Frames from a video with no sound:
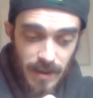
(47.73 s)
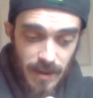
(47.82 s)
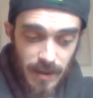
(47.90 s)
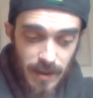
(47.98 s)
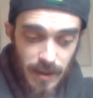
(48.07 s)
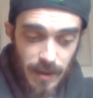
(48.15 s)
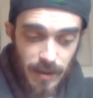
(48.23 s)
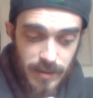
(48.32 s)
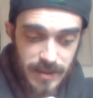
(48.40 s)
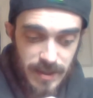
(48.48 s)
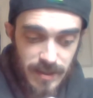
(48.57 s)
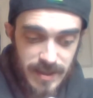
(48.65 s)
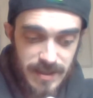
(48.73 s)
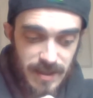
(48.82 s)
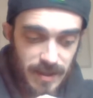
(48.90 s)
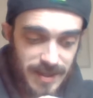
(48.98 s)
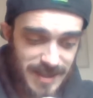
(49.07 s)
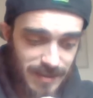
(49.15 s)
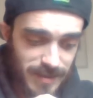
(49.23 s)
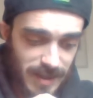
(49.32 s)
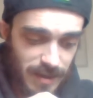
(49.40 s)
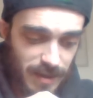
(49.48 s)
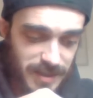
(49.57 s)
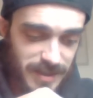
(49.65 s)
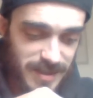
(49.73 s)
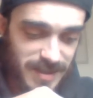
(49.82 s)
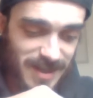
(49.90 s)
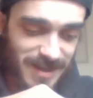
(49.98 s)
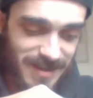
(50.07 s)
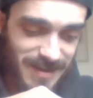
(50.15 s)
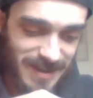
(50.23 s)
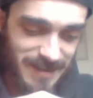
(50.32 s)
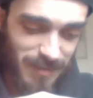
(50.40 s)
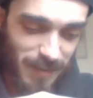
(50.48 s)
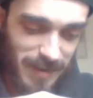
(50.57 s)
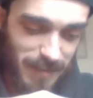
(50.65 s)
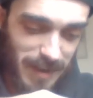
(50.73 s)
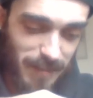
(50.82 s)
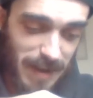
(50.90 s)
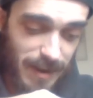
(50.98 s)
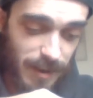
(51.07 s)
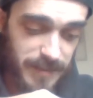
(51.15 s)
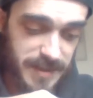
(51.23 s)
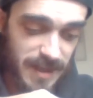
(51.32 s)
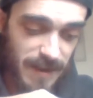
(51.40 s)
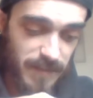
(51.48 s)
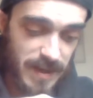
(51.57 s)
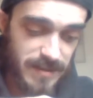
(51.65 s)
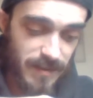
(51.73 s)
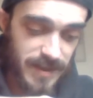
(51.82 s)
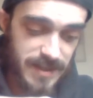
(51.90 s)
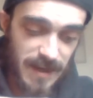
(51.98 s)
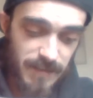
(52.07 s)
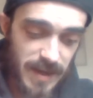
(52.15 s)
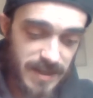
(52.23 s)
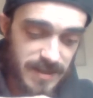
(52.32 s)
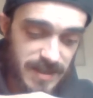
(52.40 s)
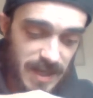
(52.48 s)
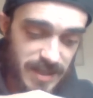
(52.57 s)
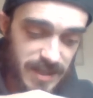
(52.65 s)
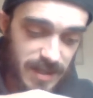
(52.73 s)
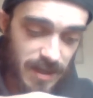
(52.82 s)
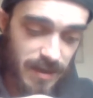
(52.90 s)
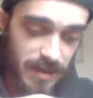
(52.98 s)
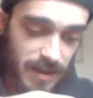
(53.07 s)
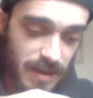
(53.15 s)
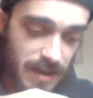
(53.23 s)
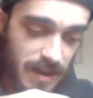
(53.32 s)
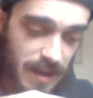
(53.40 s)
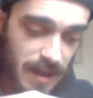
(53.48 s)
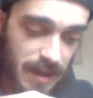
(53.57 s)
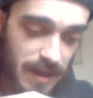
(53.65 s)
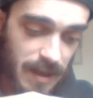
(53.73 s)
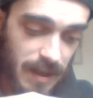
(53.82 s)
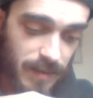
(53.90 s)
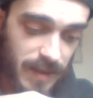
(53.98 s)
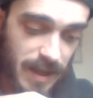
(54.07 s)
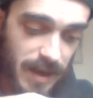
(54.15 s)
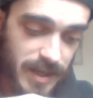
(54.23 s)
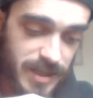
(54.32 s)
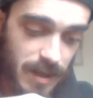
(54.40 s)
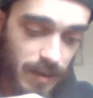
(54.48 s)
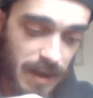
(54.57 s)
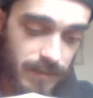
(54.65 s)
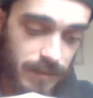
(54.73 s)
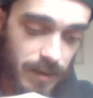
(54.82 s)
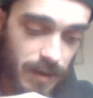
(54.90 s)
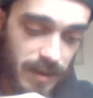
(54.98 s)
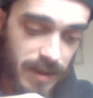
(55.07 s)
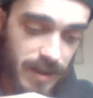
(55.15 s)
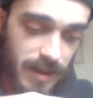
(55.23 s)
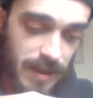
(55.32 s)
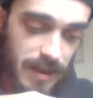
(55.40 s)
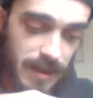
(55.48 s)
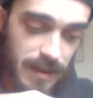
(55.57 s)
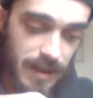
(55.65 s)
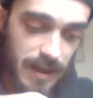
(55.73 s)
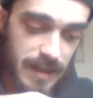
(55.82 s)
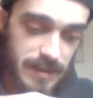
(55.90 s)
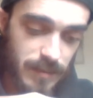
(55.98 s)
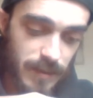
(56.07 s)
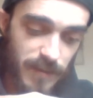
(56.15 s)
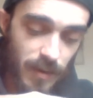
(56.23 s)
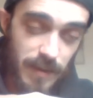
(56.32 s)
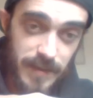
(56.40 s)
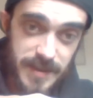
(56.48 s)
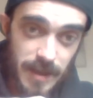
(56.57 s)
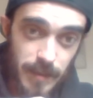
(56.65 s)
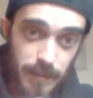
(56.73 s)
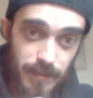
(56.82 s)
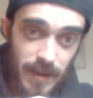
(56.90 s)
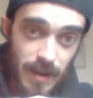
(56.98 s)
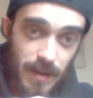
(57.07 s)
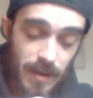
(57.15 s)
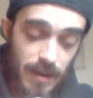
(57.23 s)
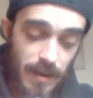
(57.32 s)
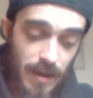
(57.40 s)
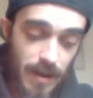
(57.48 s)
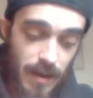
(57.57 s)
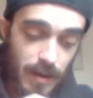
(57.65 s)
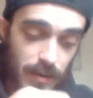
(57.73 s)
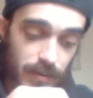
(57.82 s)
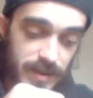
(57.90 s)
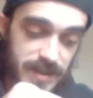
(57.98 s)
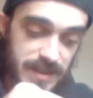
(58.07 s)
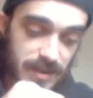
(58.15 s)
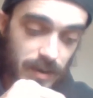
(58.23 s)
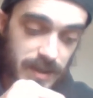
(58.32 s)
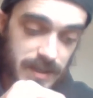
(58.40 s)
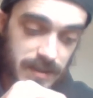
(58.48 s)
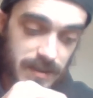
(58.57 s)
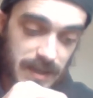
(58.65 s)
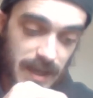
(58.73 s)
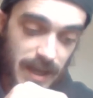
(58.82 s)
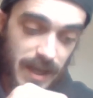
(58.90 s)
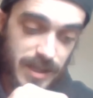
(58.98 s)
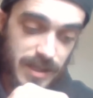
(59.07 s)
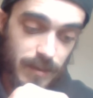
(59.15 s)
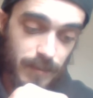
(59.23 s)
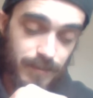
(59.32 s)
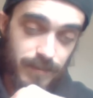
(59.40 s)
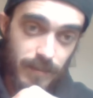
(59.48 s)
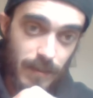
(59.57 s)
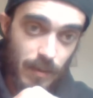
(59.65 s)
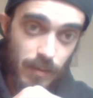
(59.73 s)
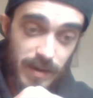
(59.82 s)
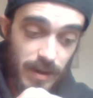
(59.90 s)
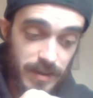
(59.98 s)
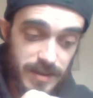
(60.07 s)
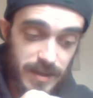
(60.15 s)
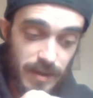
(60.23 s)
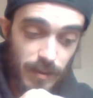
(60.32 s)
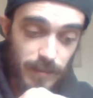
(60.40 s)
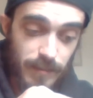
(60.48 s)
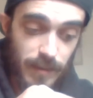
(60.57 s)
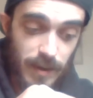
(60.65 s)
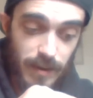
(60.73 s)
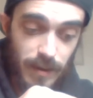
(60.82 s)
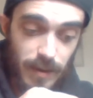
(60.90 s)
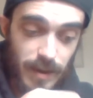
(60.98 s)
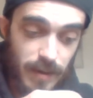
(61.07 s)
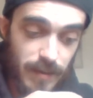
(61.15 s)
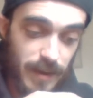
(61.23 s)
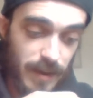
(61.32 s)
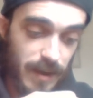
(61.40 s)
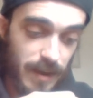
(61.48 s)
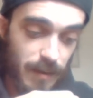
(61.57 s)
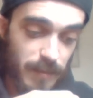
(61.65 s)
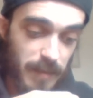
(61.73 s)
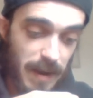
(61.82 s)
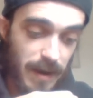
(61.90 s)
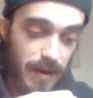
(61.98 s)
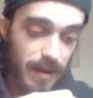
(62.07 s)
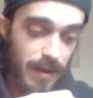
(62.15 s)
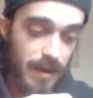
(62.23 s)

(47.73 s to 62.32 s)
I still think Hutchinson is probably a better backup than Steve Mason. I think Steve Mason is actually done at the NHL level. I think he's moved on in the summer. Or he's assigned to the AHL, or he goes to Europe. I don't think he comes back.